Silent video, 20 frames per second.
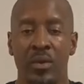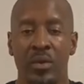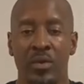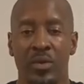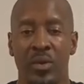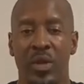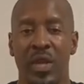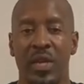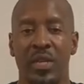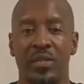
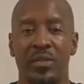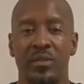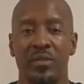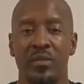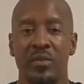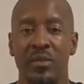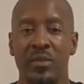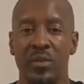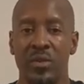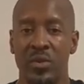So let's
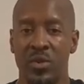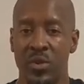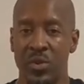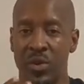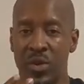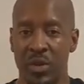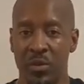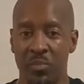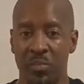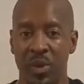
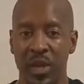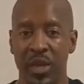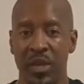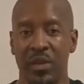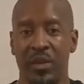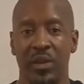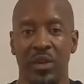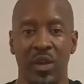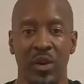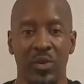do the
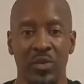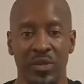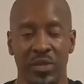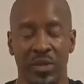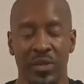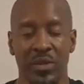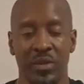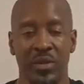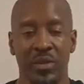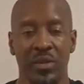complete
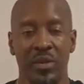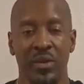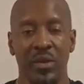closing.